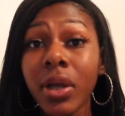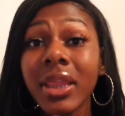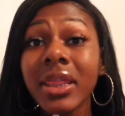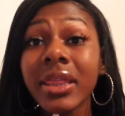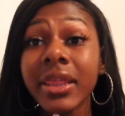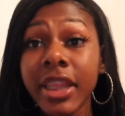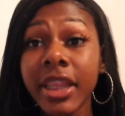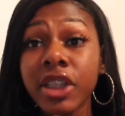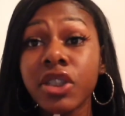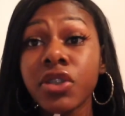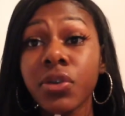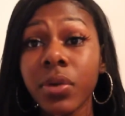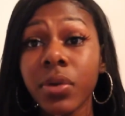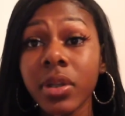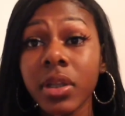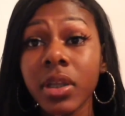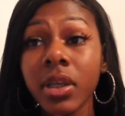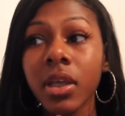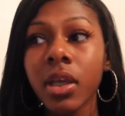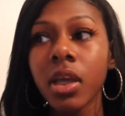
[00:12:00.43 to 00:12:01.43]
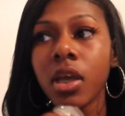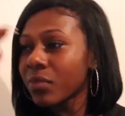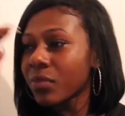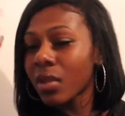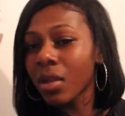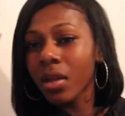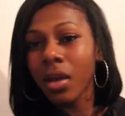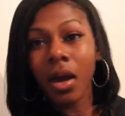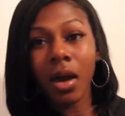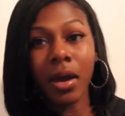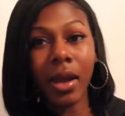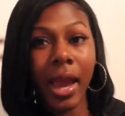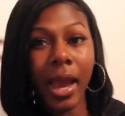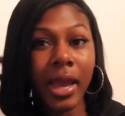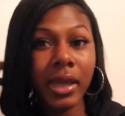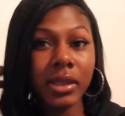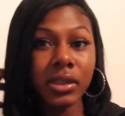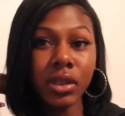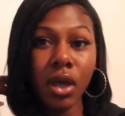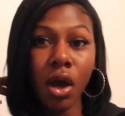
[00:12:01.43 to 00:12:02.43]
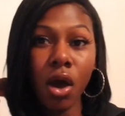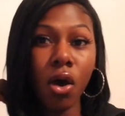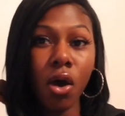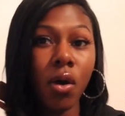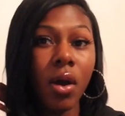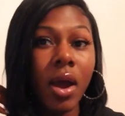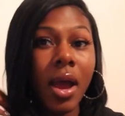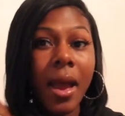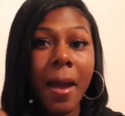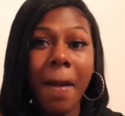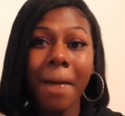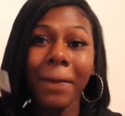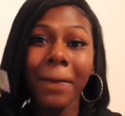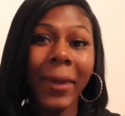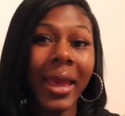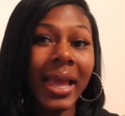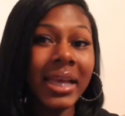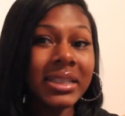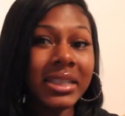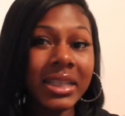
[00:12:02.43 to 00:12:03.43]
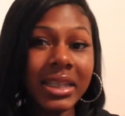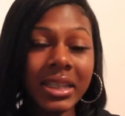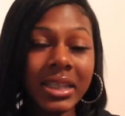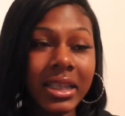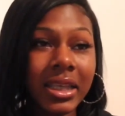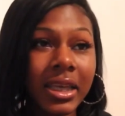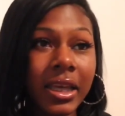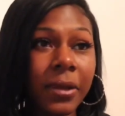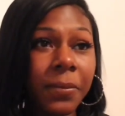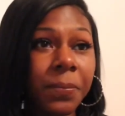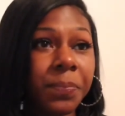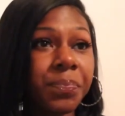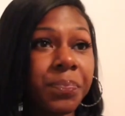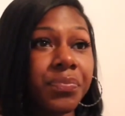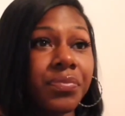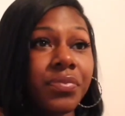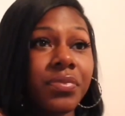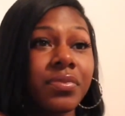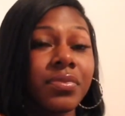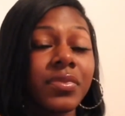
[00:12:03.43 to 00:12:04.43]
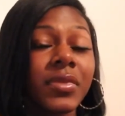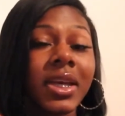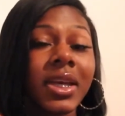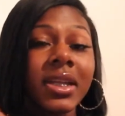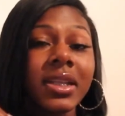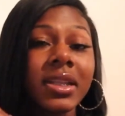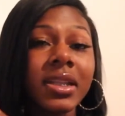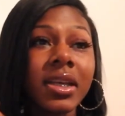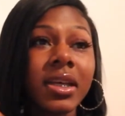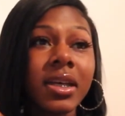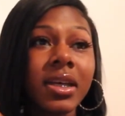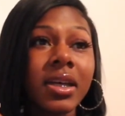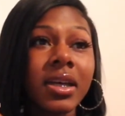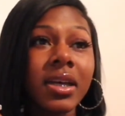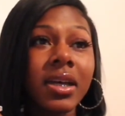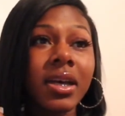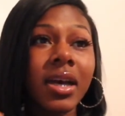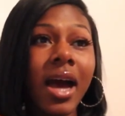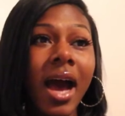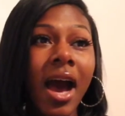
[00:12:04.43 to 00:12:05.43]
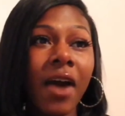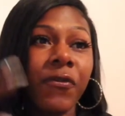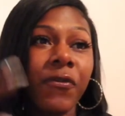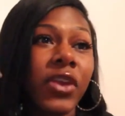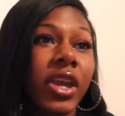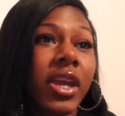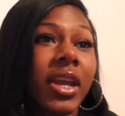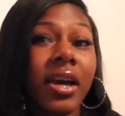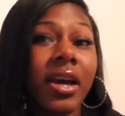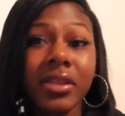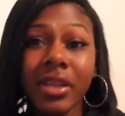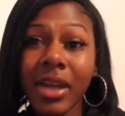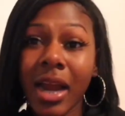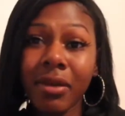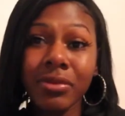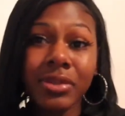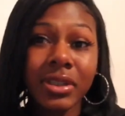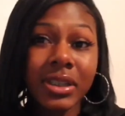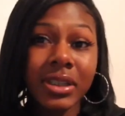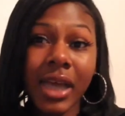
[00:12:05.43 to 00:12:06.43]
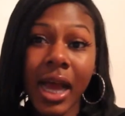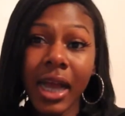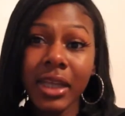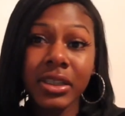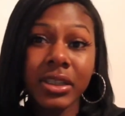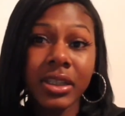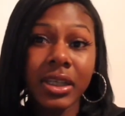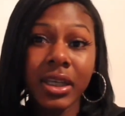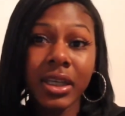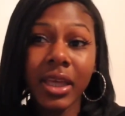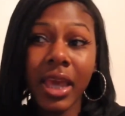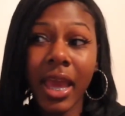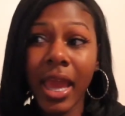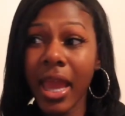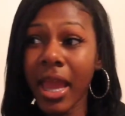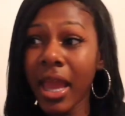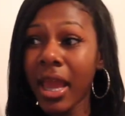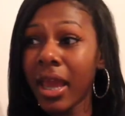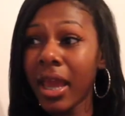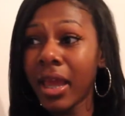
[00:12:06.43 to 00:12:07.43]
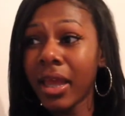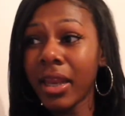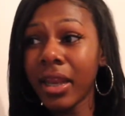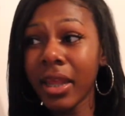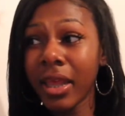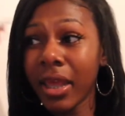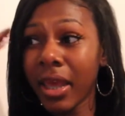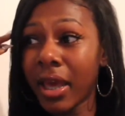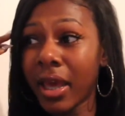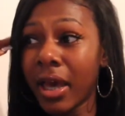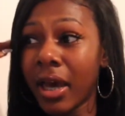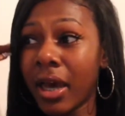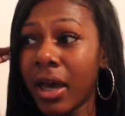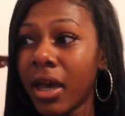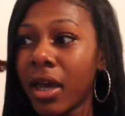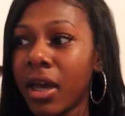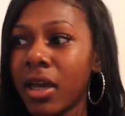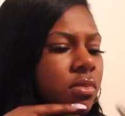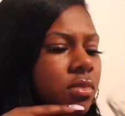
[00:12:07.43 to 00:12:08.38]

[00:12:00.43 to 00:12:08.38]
literally. Okay, so basically, I figured out that I was a side chick, and yeah.